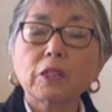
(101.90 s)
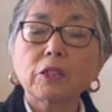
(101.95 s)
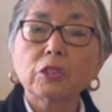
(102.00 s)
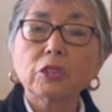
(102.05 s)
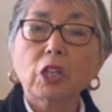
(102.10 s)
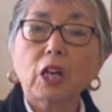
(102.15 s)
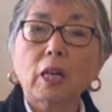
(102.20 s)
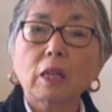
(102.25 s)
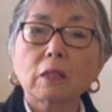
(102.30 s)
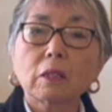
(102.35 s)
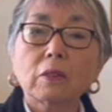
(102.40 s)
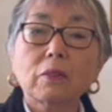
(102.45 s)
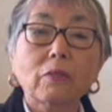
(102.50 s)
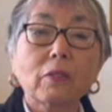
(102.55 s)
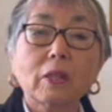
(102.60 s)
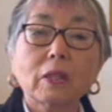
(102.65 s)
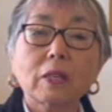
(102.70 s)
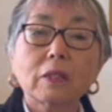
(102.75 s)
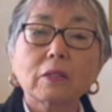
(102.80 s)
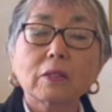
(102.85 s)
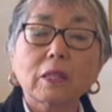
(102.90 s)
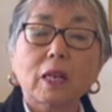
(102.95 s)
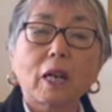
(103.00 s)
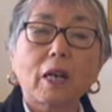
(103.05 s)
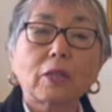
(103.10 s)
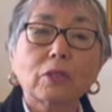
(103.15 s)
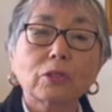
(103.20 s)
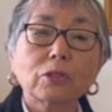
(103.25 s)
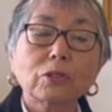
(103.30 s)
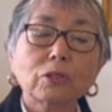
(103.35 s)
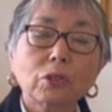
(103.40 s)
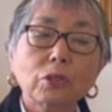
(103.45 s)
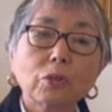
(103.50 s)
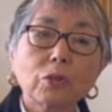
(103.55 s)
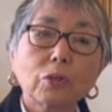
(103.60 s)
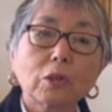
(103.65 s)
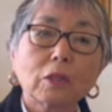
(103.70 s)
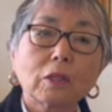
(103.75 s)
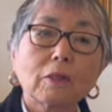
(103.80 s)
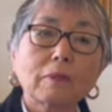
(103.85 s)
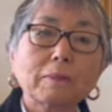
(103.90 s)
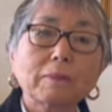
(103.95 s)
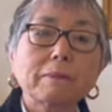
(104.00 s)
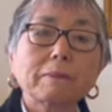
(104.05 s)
child of the entire school.